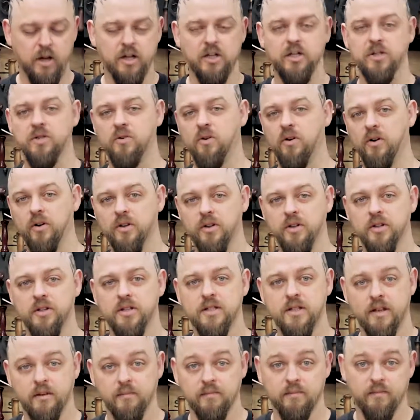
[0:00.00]
stronger than
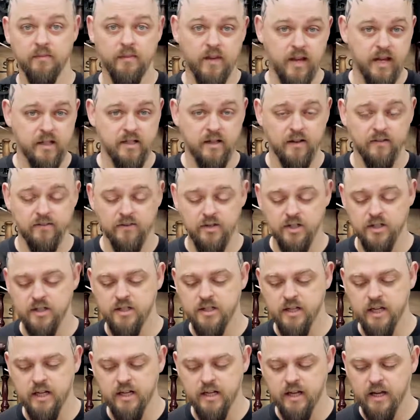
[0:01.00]
some, as I've just
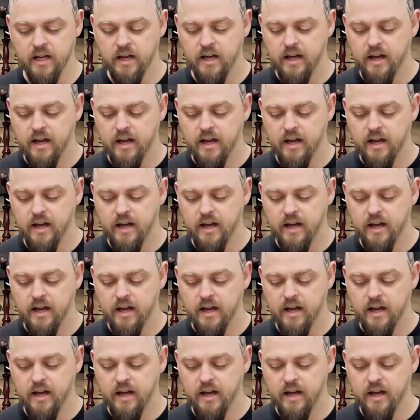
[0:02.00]
said.